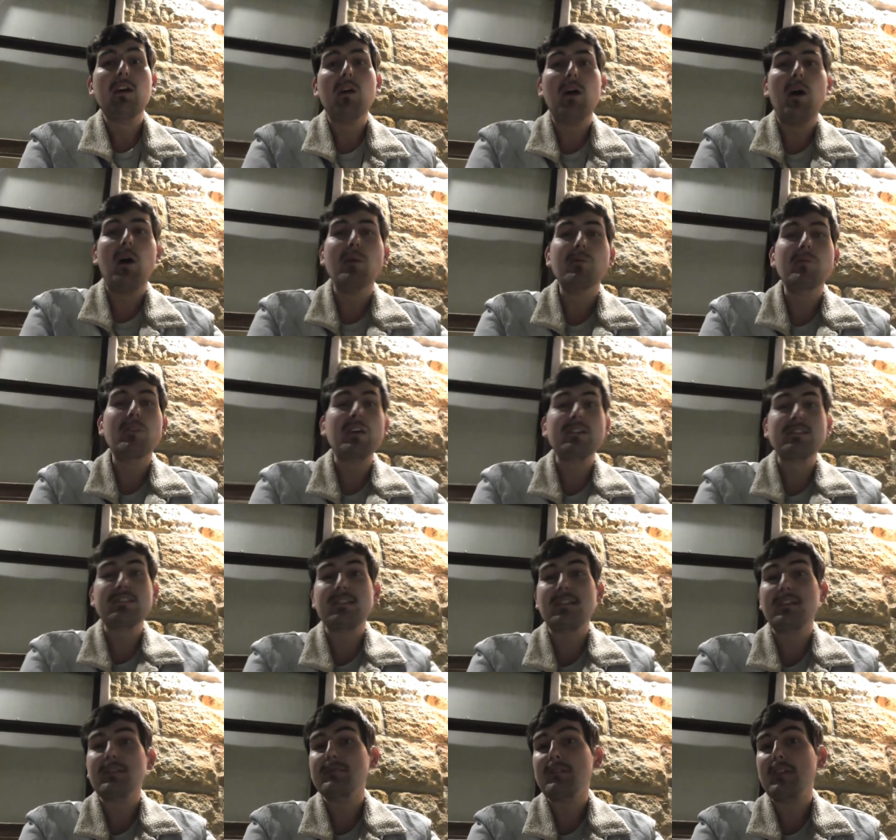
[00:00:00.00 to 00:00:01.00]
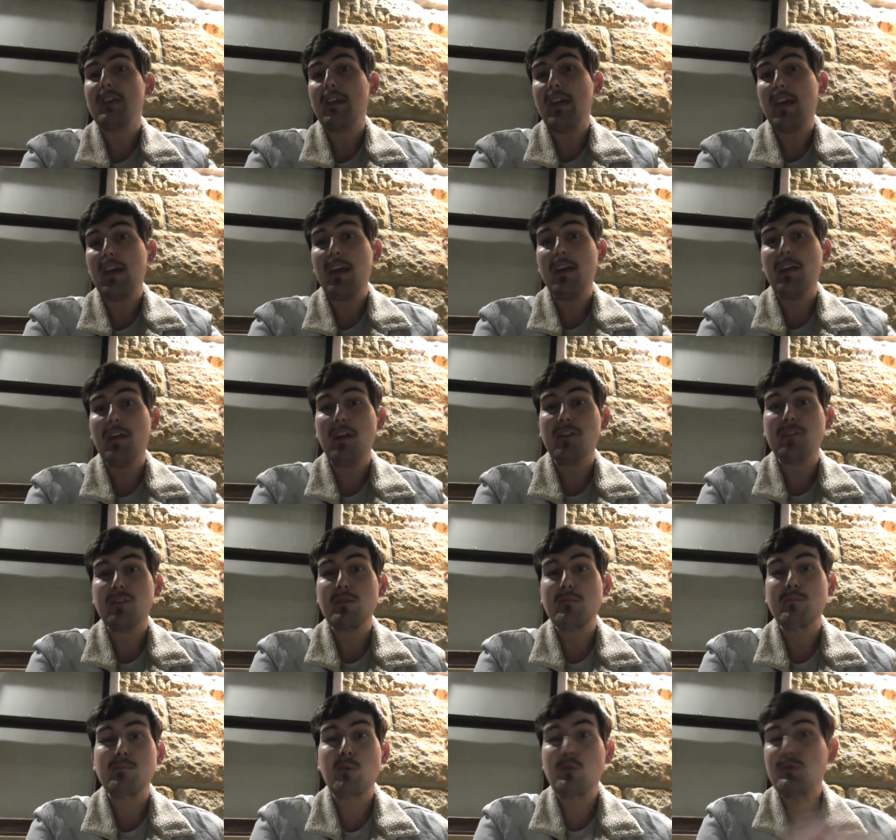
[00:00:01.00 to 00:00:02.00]
That's
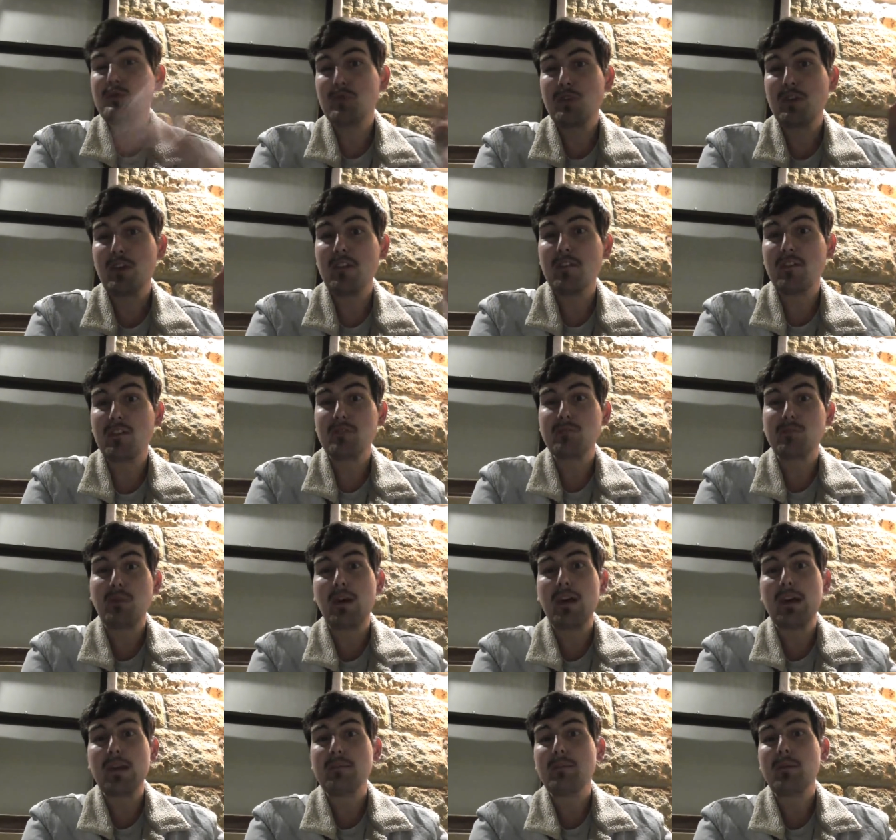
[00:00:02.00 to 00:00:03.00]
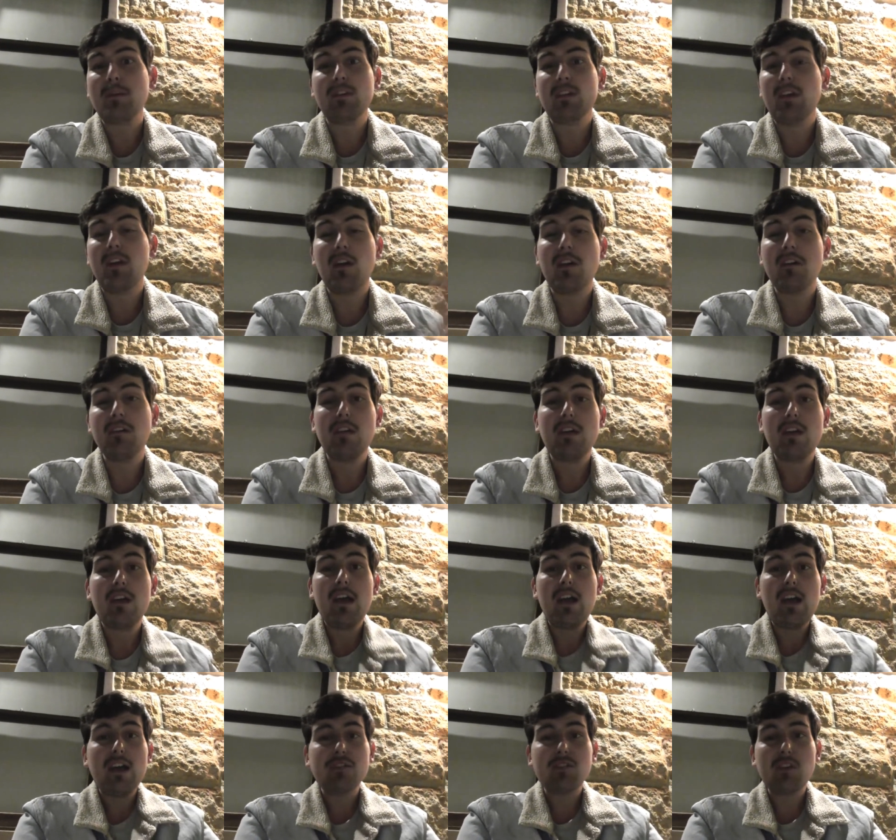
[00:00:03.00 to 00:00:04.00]
a butchering of explaining, but you know,
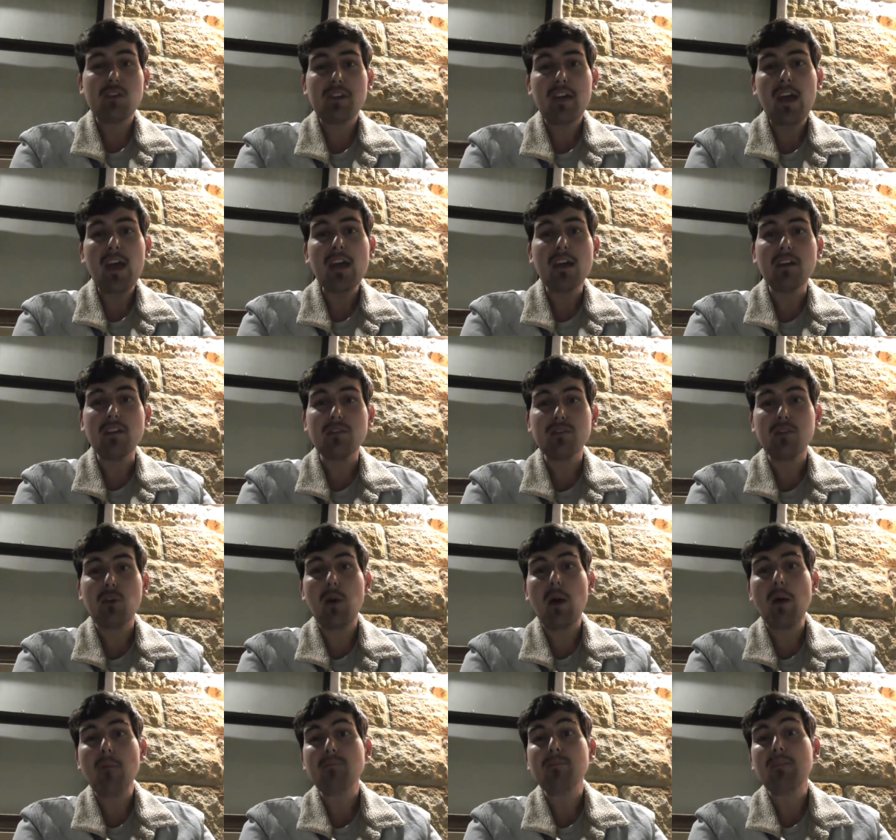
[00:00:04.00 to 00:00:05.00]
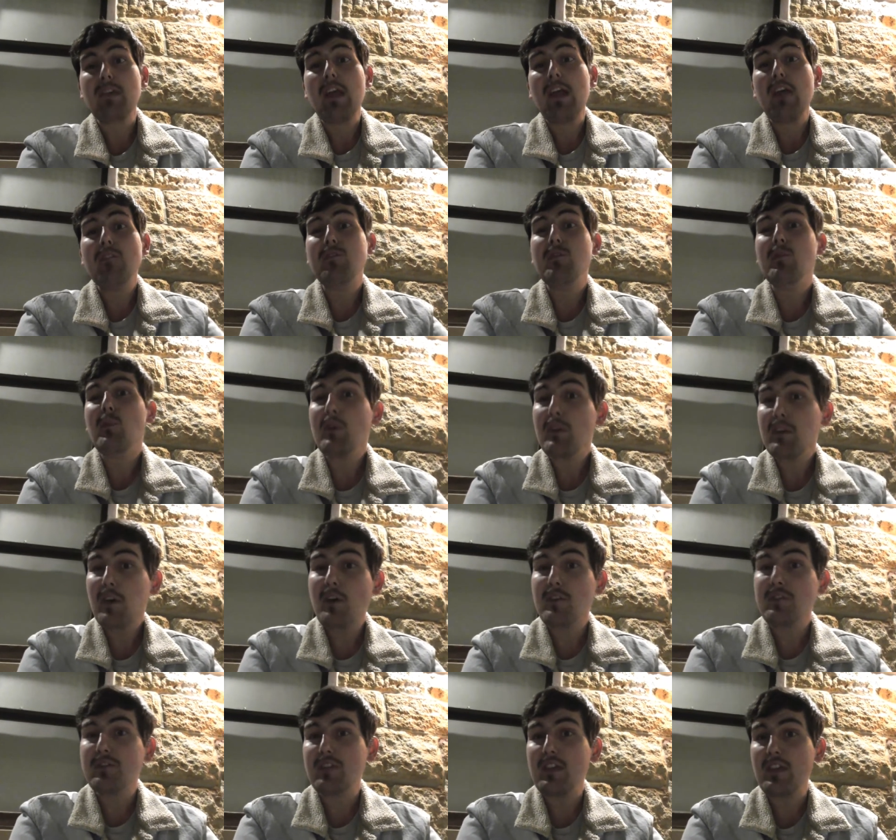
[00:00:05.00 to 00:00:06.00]
it's okay. So if you want to
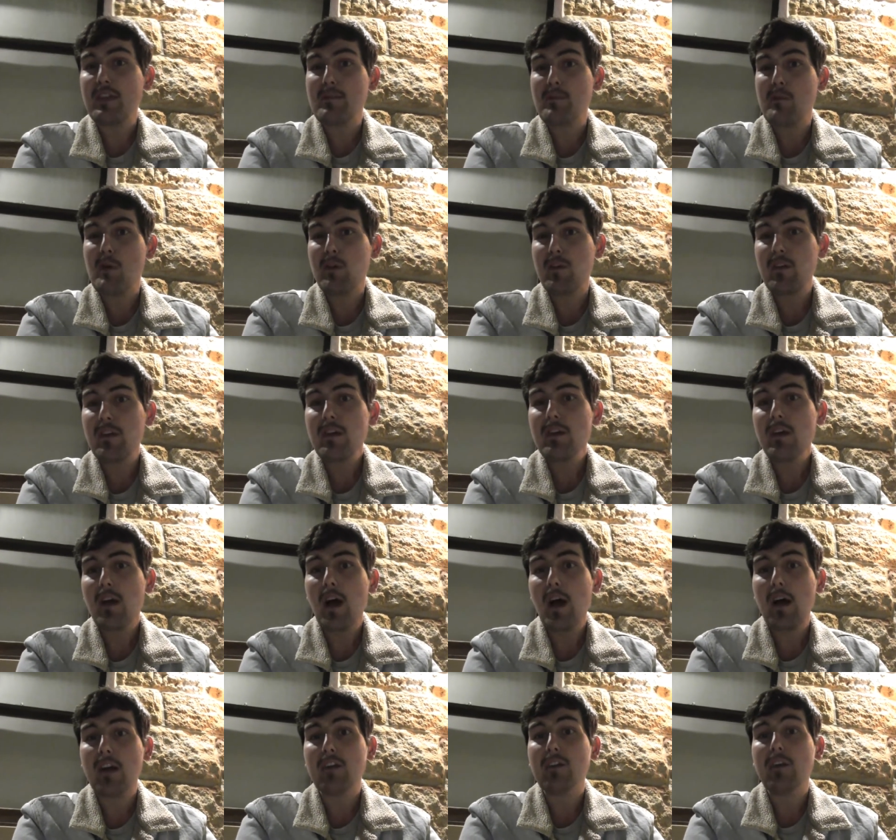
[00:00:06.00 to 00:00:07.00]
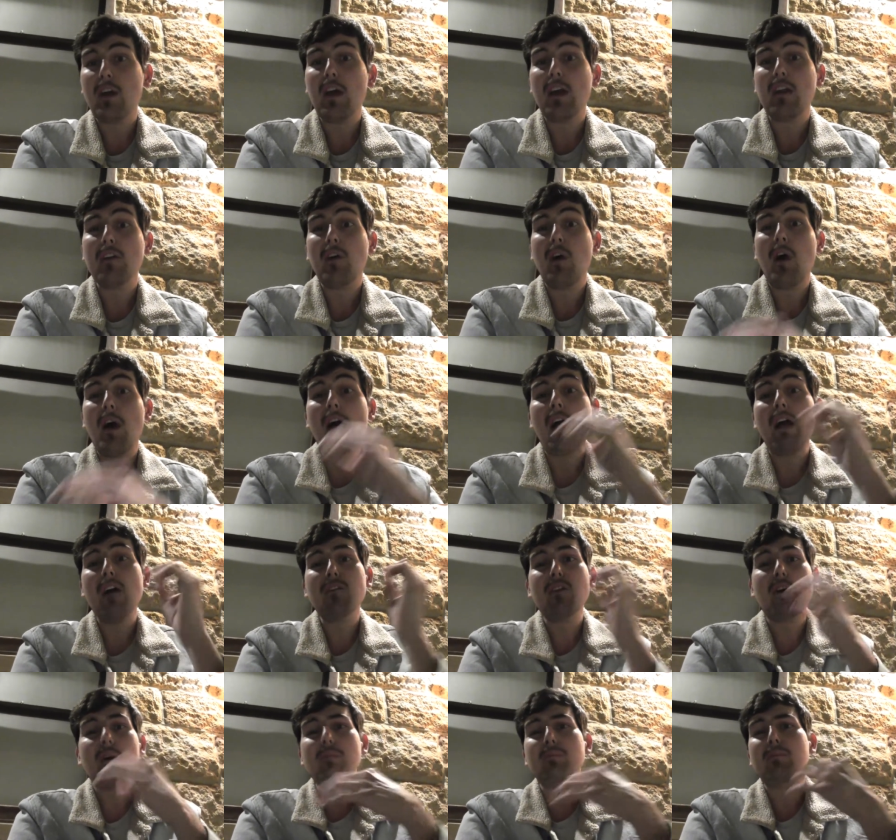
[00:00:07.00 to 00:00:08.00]
go see the movie, and I
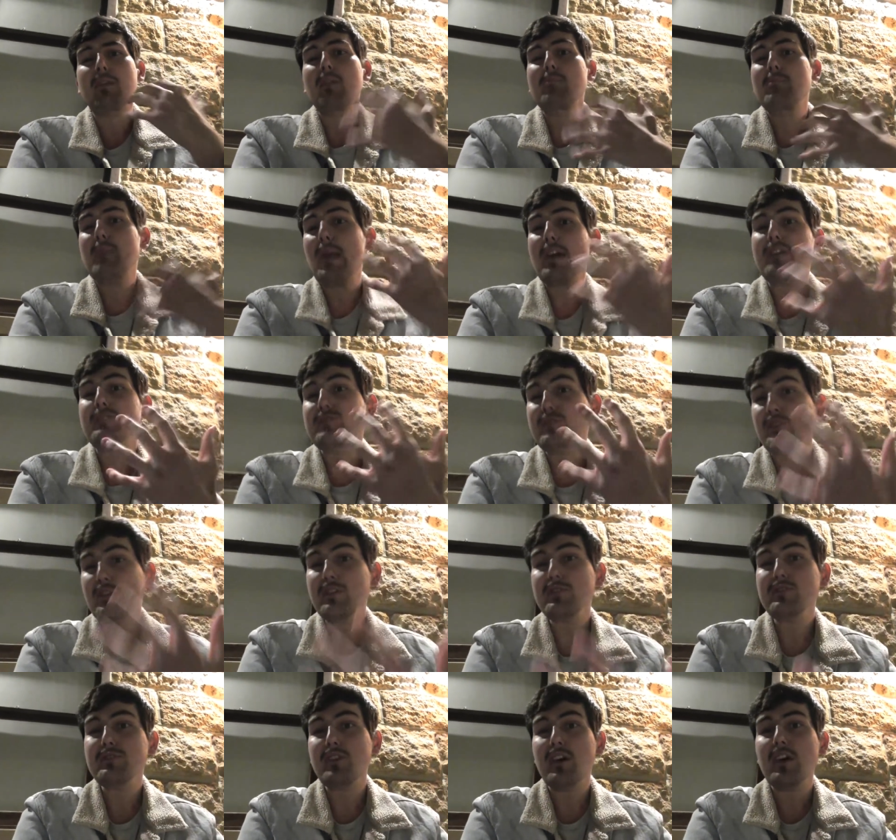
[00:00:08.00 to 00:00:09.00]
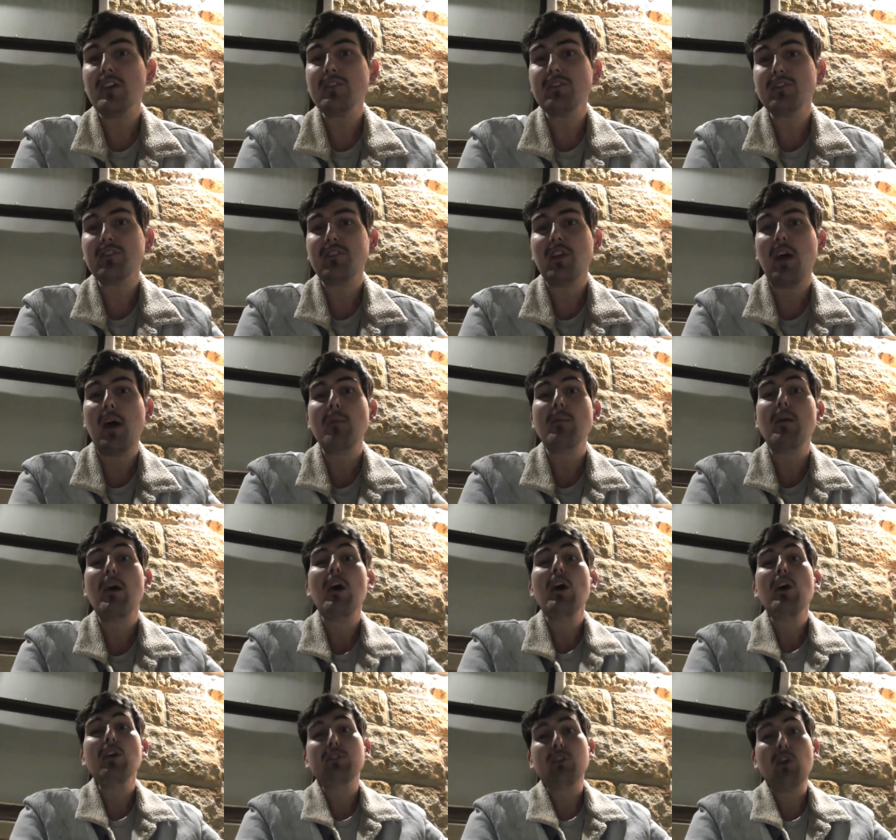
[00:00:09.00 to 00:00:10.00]
have piqued your interest,
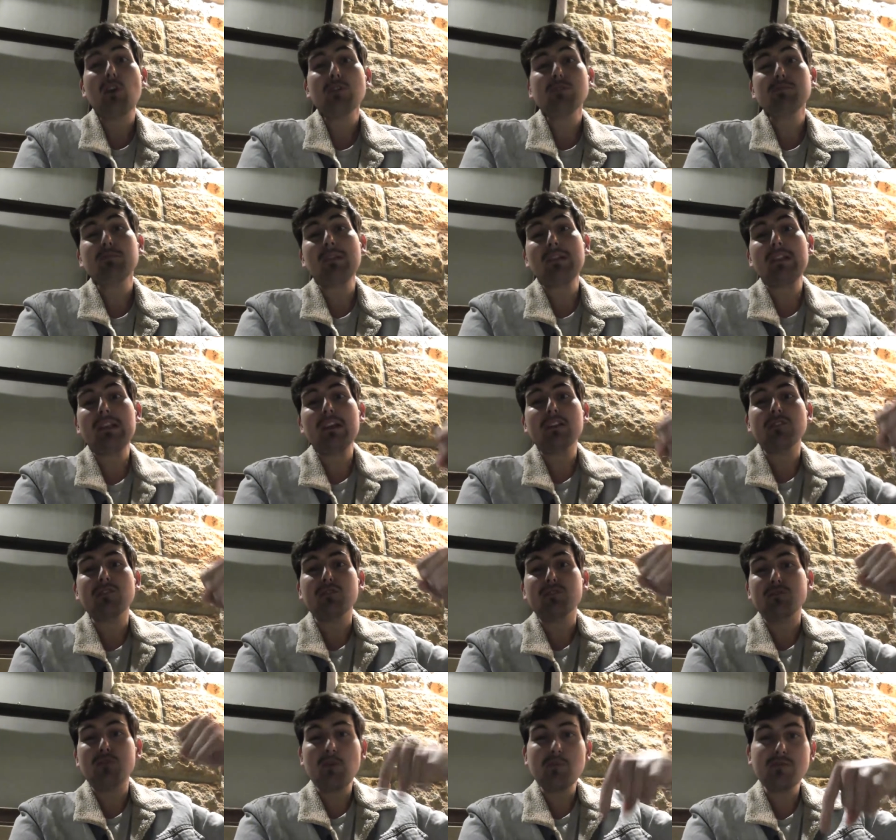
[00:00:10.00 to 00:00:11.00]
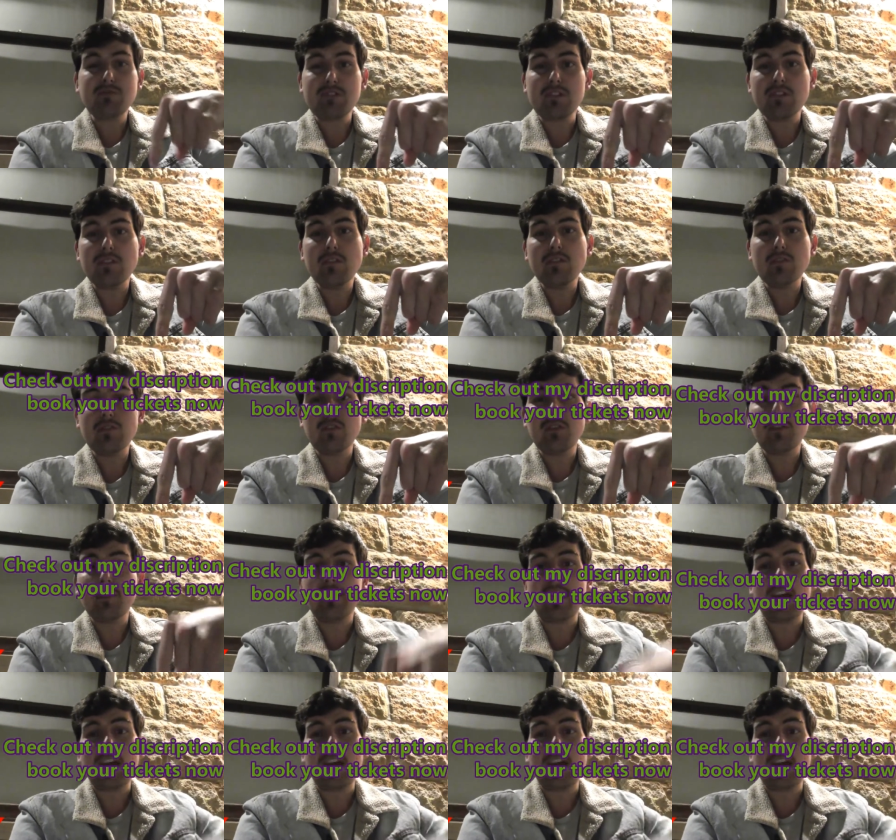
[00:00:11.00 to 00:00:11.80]
go to my link in the description so you can